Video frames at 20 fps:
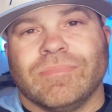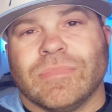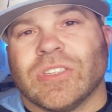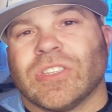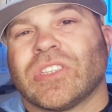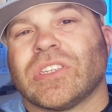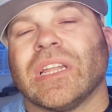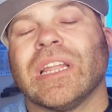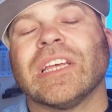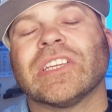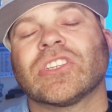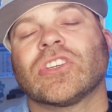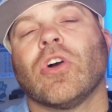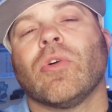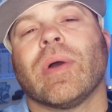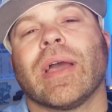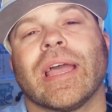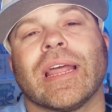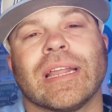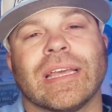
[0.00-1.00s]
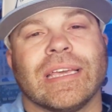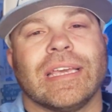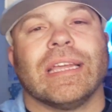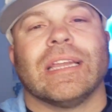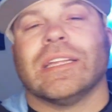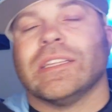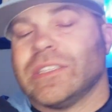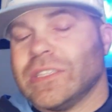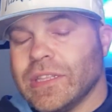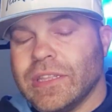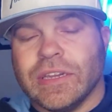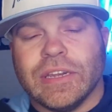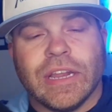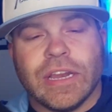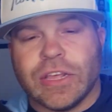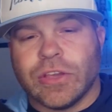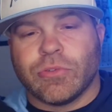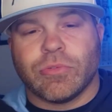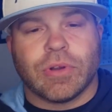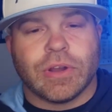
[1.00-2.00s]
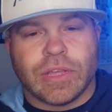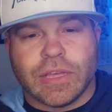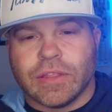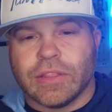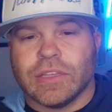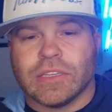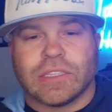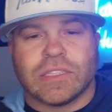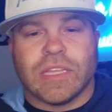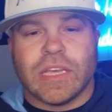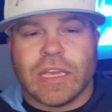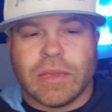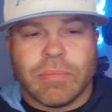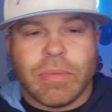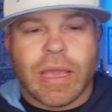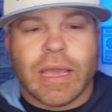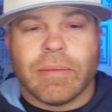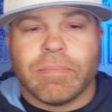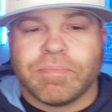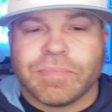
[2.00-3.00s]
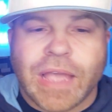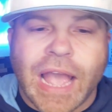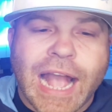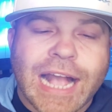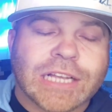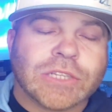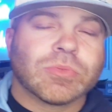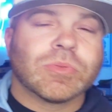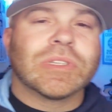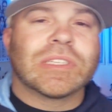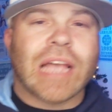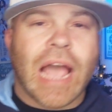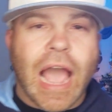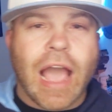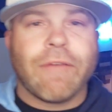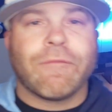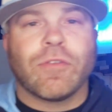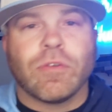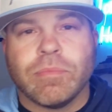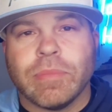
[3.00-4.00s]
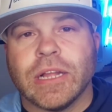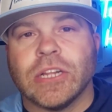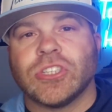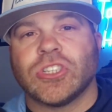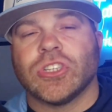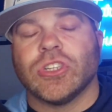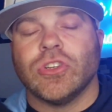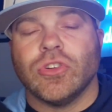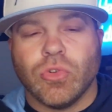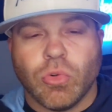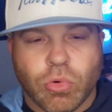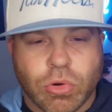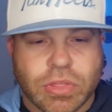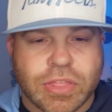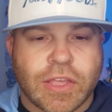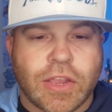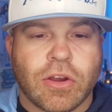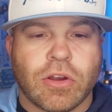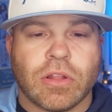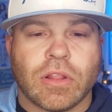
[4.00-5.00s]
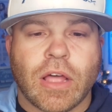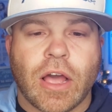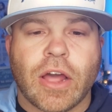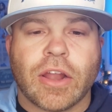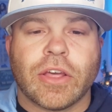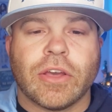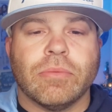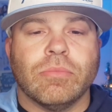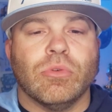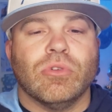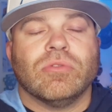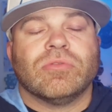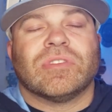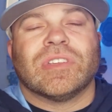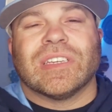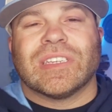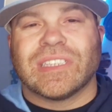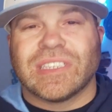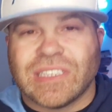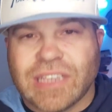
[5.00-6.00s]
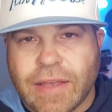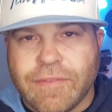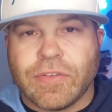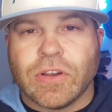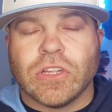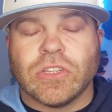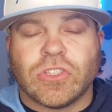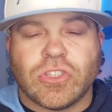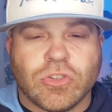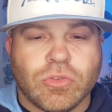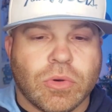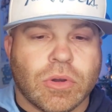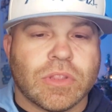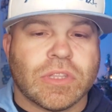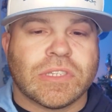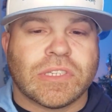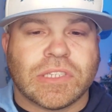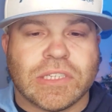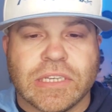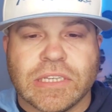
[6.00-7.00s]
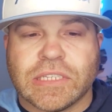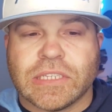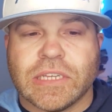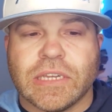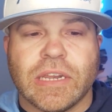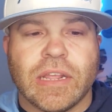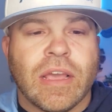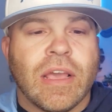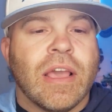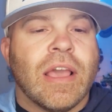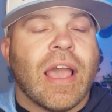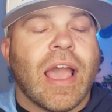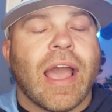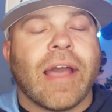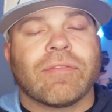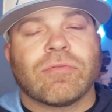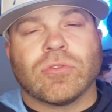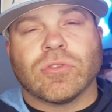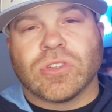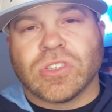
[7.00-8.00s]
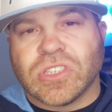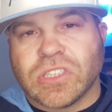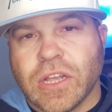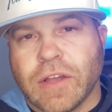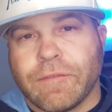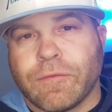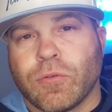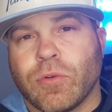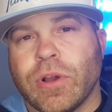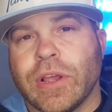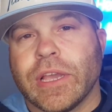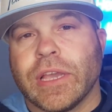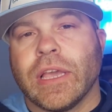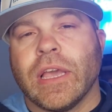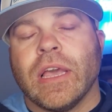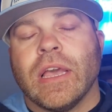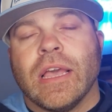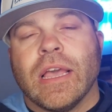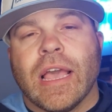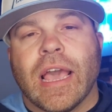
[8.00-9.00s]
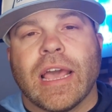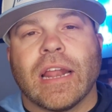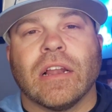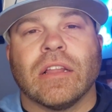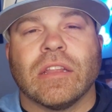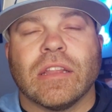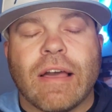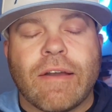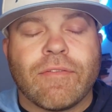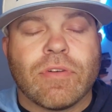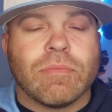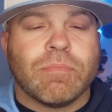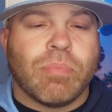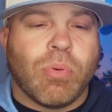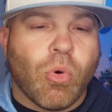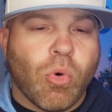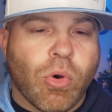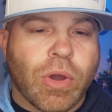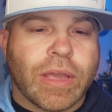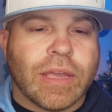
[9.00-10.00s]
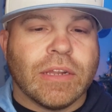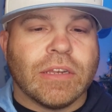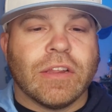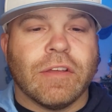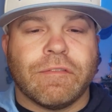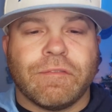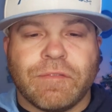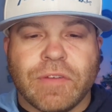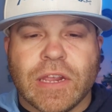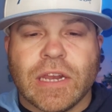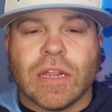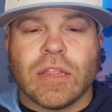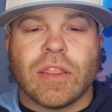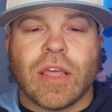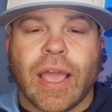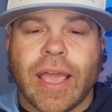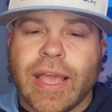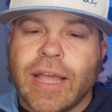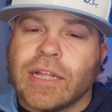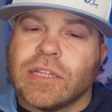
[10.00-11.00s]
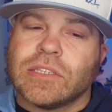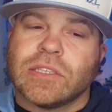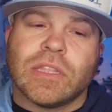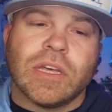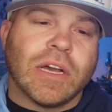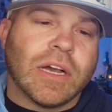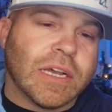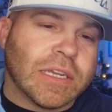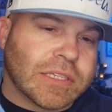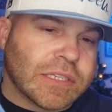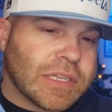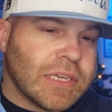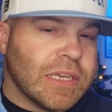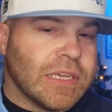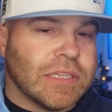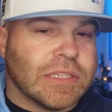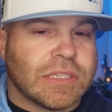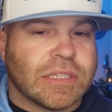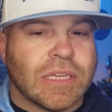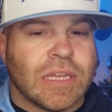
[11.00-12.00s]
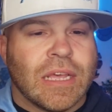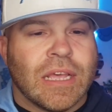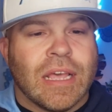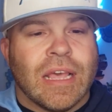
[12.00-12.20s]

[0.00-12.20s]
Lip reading: So let's go ahead and get into the nitty-gritty of this thing, man. As was aforementioned, North Carolina moves to 7-2 on the season after suffering an 11-point defeat at the hands of the Huskies.